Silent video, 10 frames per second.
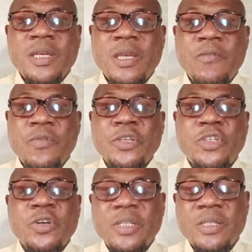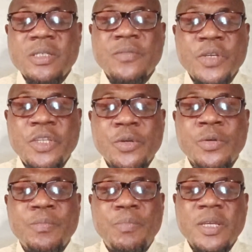If you enjoyed this video,
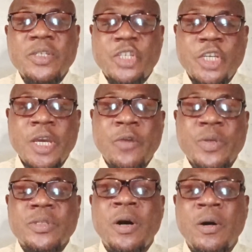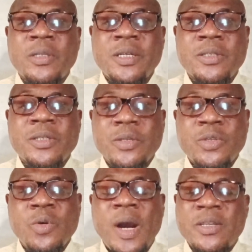please share with others
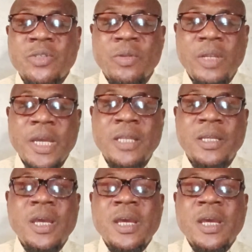so as to learn.